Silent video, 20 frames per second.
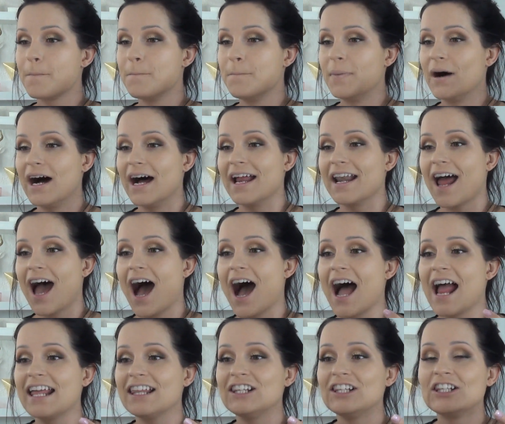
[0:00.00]
but
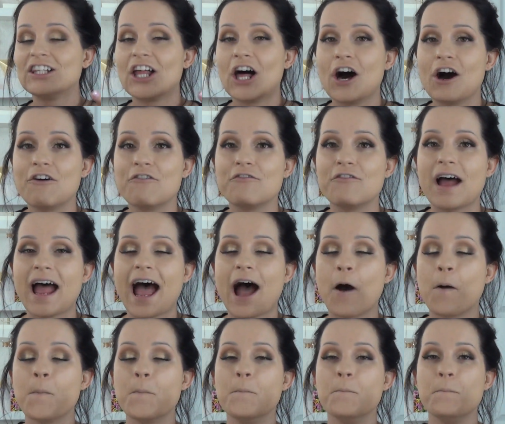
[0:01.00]
I love
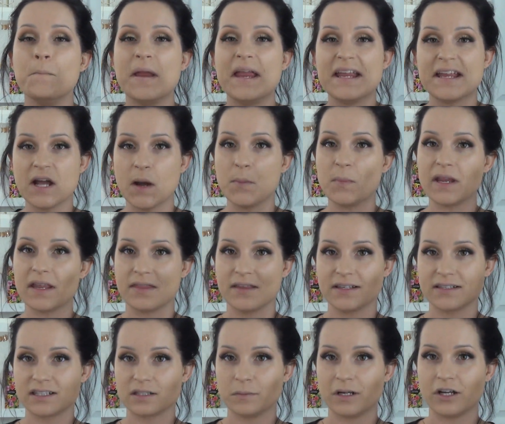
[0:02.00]
how makeup-y
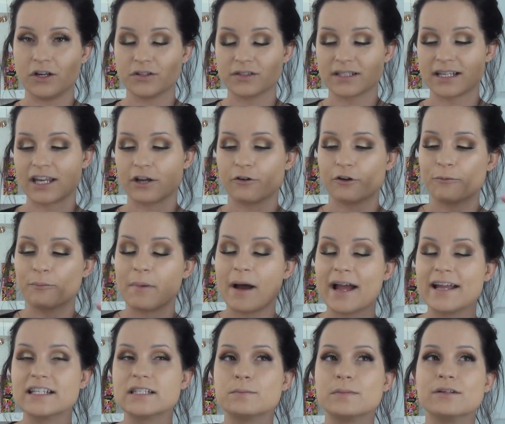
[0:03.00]
this smells. Like it
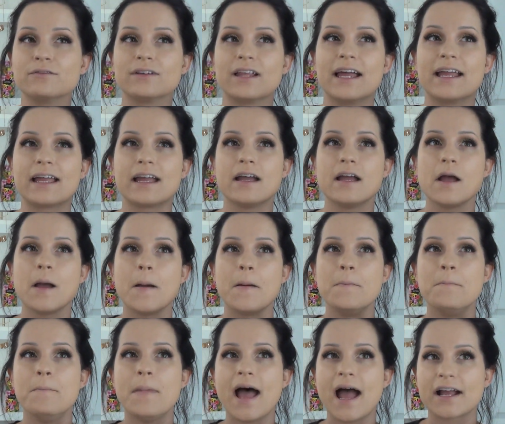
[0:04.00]
reminds me of like
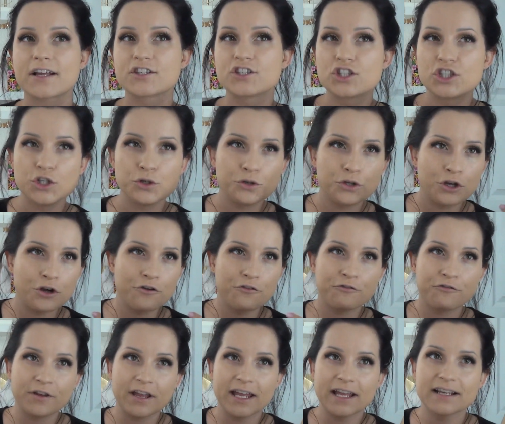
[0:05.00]
MAC Studio
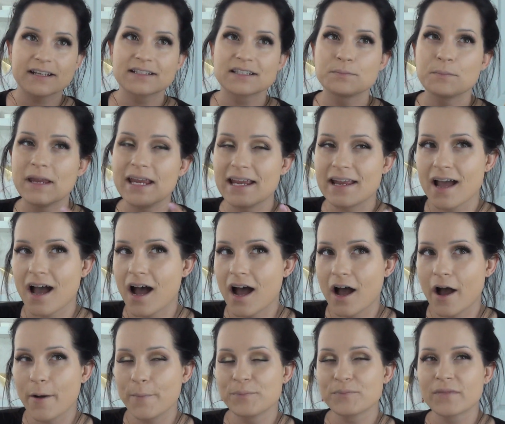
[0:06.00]
Fix
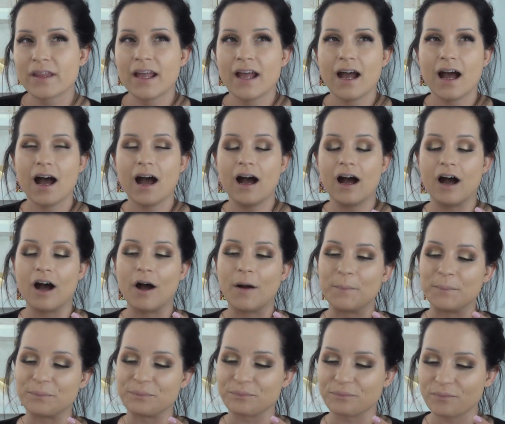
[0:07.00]
makeup,
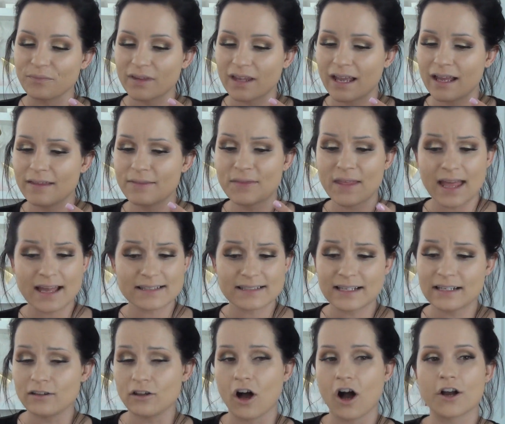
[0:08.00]
the
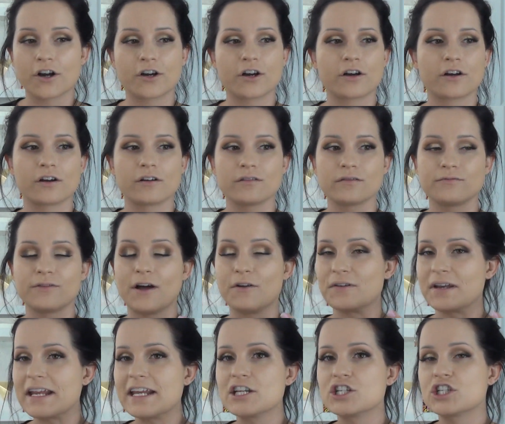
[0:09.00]
Estee Lauder
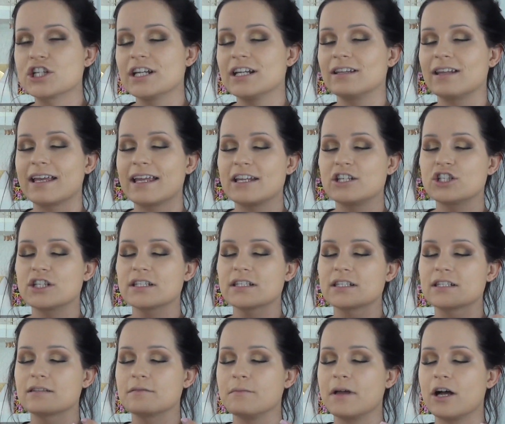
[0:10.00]
foundation. Like it
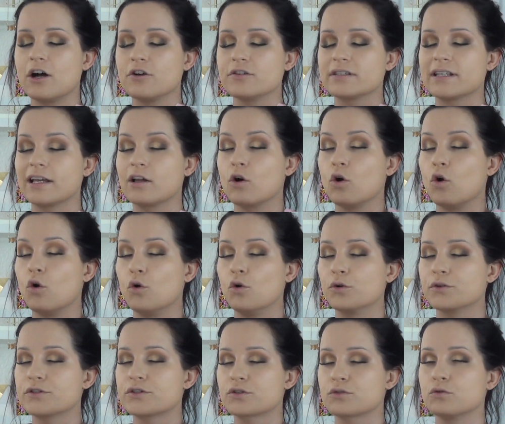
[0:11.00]
just smells like
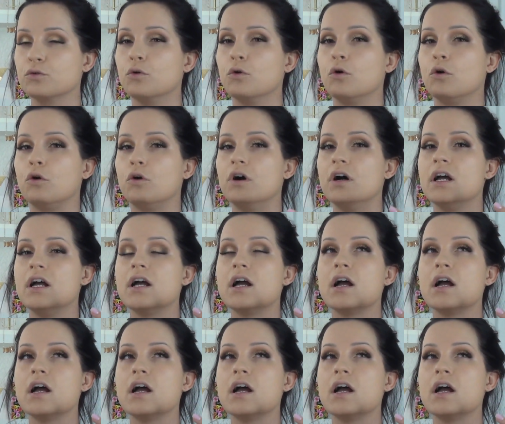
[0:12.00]
old school